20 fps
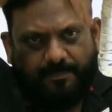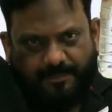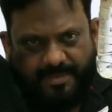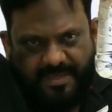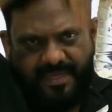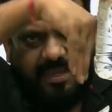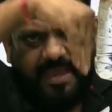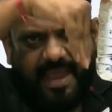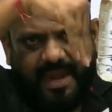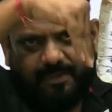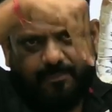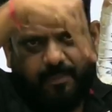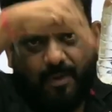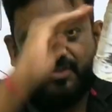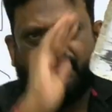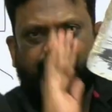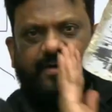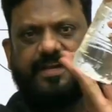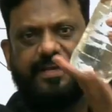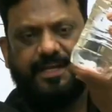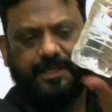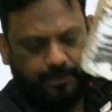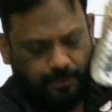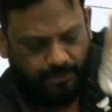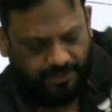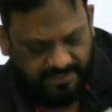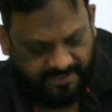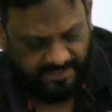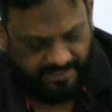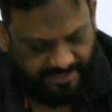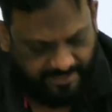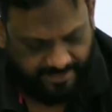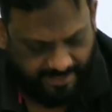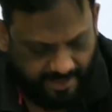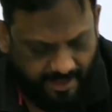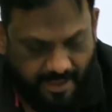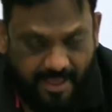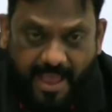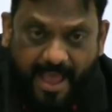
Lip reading: P atmosphere into this area.